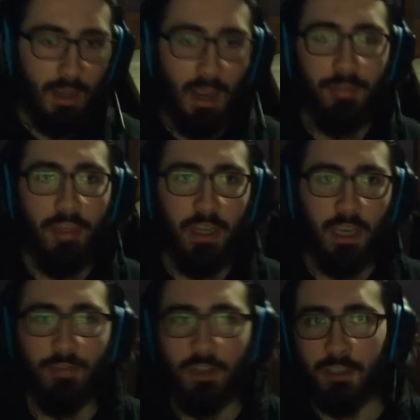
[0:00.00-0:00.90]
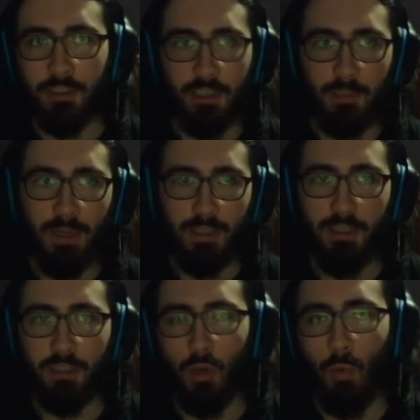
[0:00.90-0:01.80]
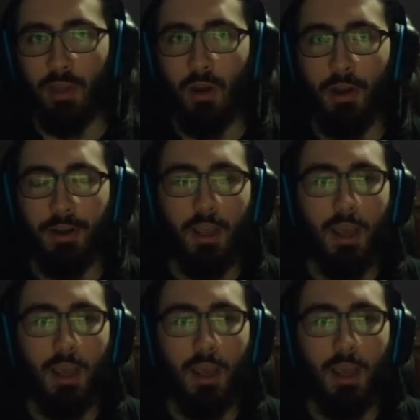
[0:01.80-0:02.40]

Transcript: I think if there's a suspect test going on,